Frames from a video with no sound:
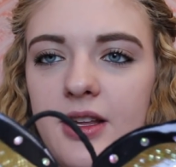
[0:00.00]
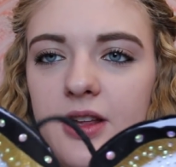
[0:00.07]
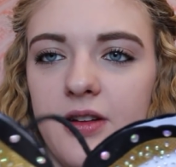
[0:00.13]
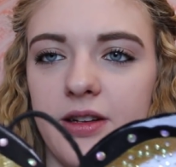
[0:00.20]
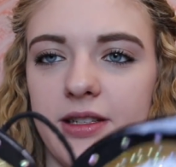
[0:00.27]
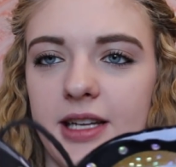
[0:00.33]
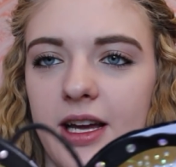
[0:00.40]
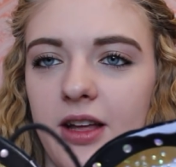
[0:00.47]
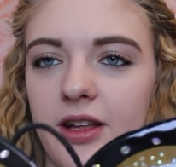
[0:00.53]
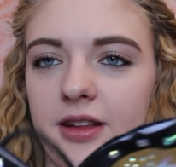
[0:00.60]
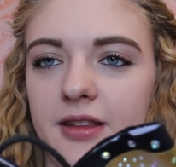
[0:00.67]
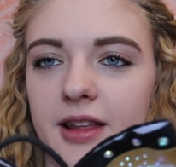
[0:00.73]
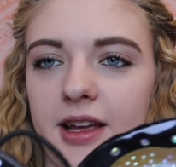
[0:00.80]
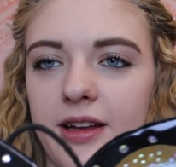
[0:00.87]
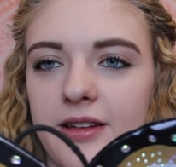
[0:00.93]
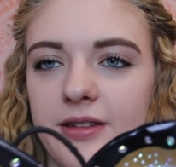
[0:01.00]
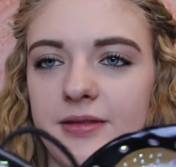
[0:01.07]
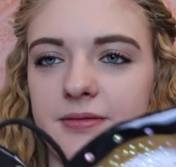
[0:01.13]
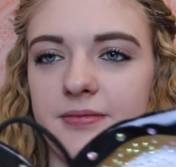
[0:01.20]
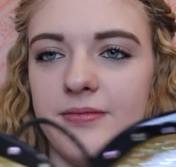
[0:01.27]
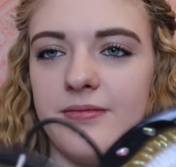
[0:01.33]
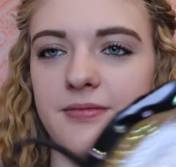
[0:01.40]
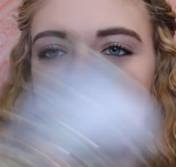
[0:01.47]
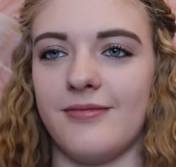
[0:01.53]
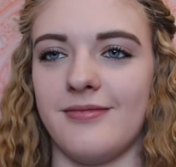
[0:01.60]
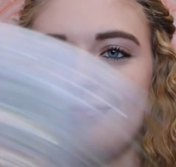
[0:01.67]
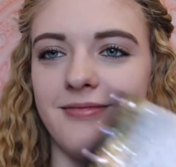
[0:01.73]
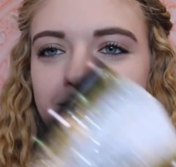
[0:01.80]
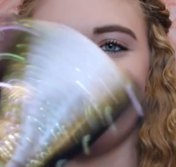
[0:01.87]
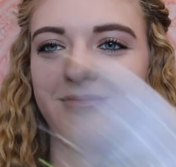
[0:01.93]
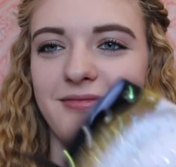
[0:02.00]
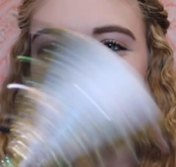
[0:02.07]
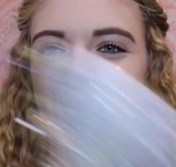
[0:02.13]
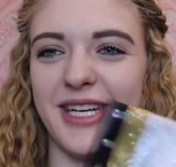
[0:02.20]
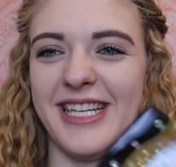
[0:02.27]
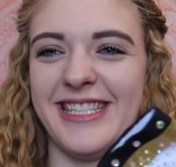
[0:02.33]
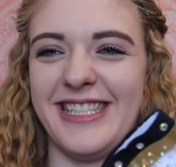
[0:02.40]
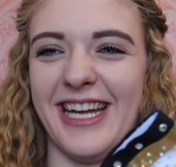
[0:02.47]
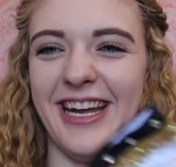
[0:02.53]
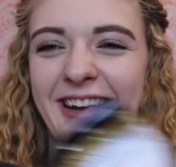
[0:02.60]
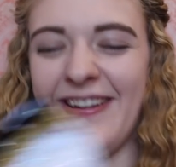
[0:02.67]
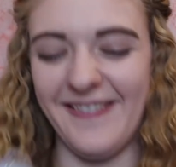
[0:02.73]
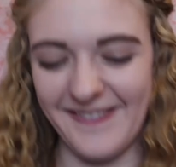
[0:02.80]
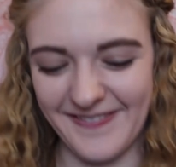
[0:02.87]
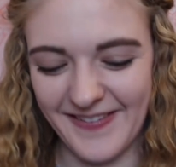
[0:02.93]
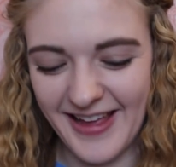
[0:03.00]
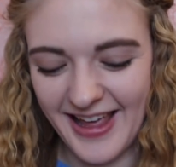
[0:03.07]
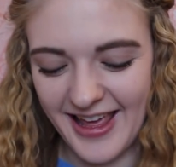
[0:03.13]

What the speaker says: You can tell it's like pretty stiff.